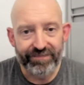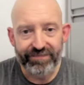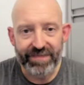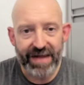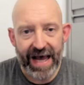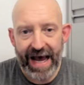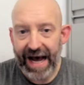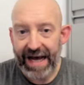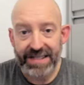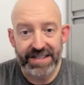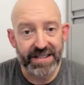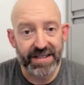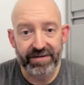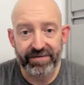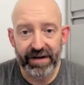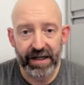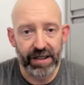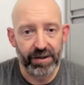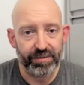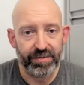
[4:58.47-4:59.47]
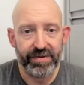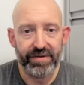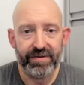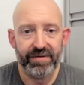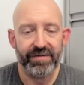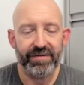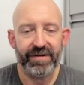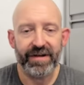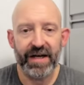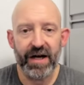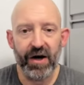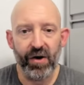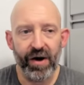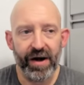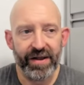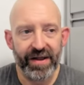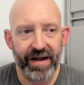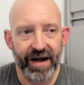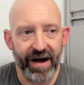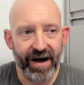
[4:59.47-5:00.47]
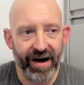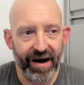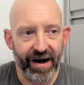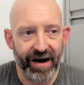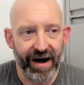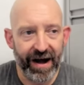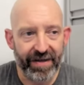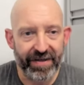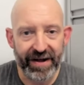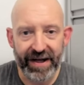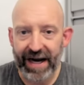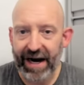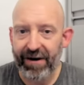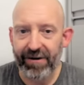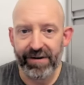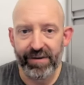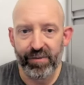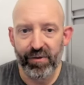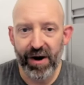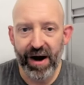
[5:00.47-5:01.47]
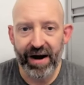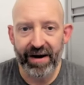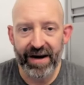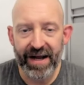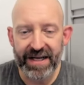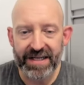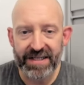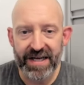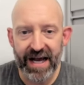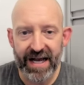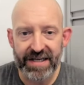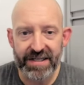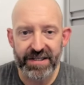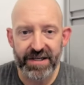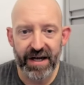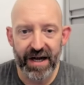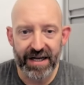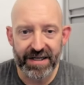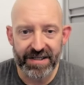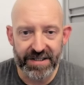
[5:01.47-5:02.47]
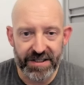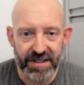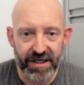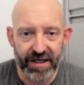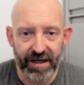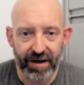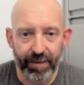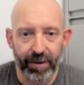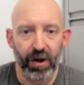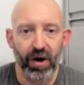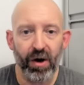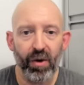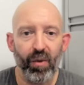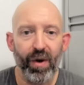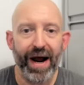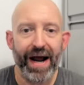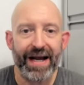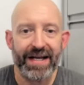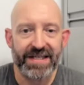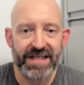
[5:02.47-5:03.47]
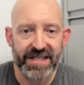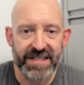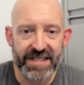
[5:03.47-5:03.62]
It has to develop. You know, I think Ireland Brown has come a long way as a